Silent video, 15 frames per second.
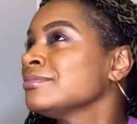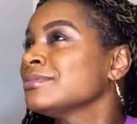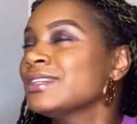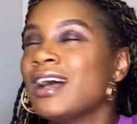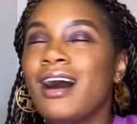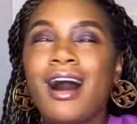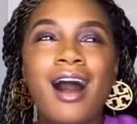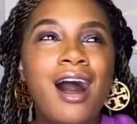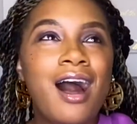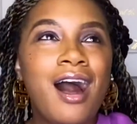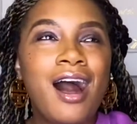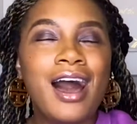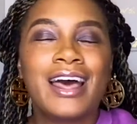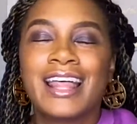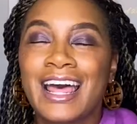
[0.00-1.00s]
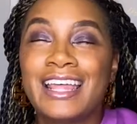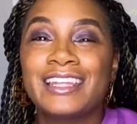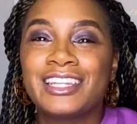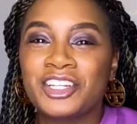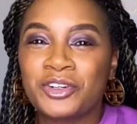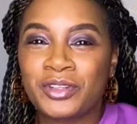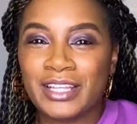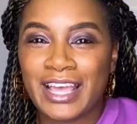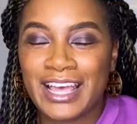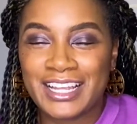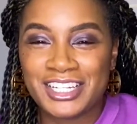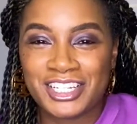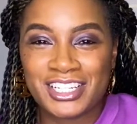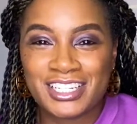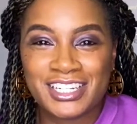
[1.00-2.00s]
Oh, I literally had
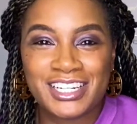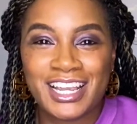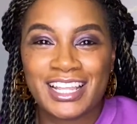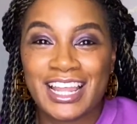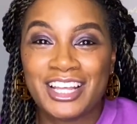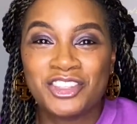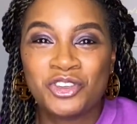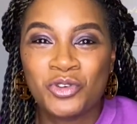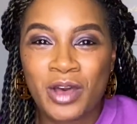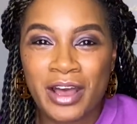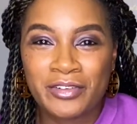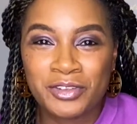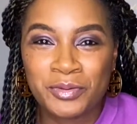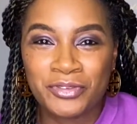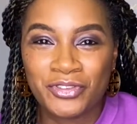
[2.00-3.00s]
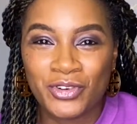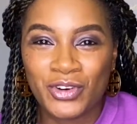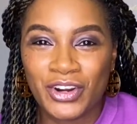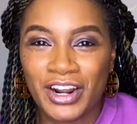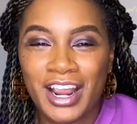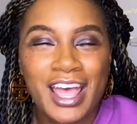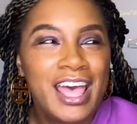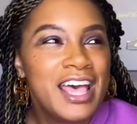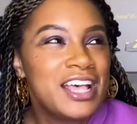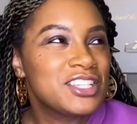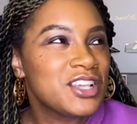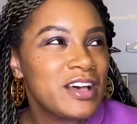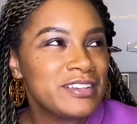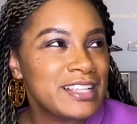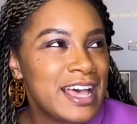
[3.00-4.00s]
just checked like 2 hours before. So
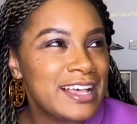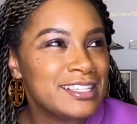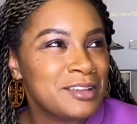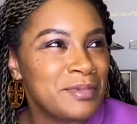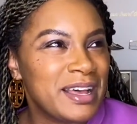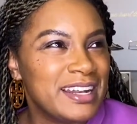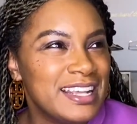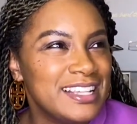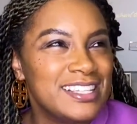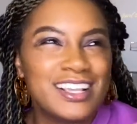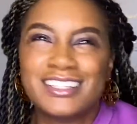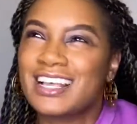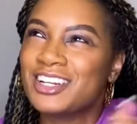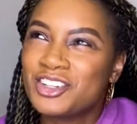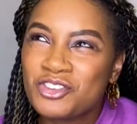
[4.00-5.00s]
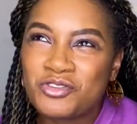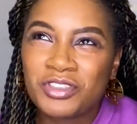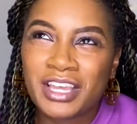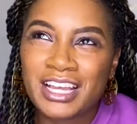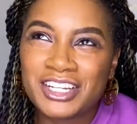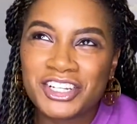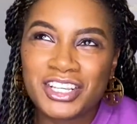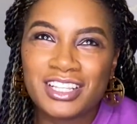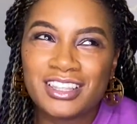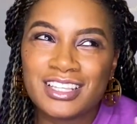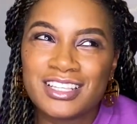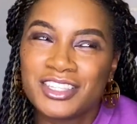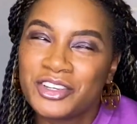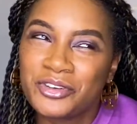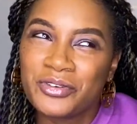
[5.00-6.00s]
I was asking my niece, I was like, do you think I should get
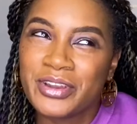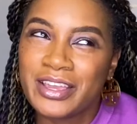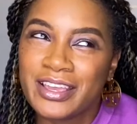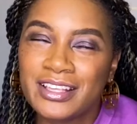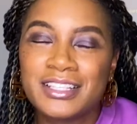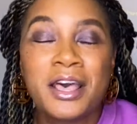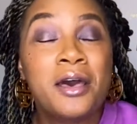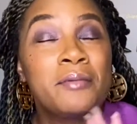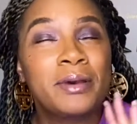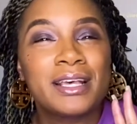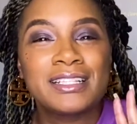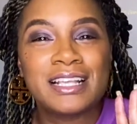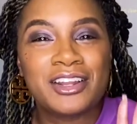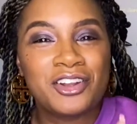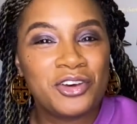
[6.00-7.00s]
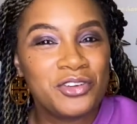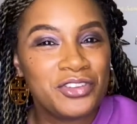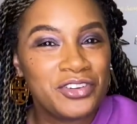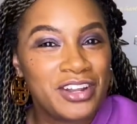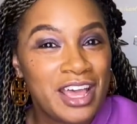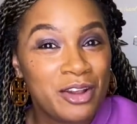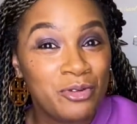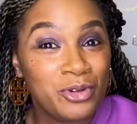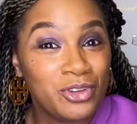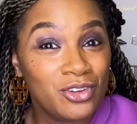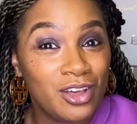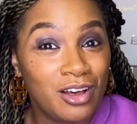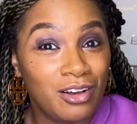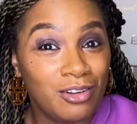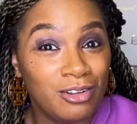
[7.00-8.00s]
these earrings? Because I know they're not real
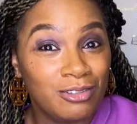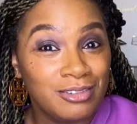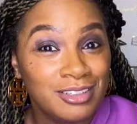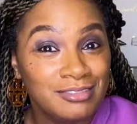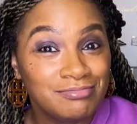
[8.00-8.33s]
gold.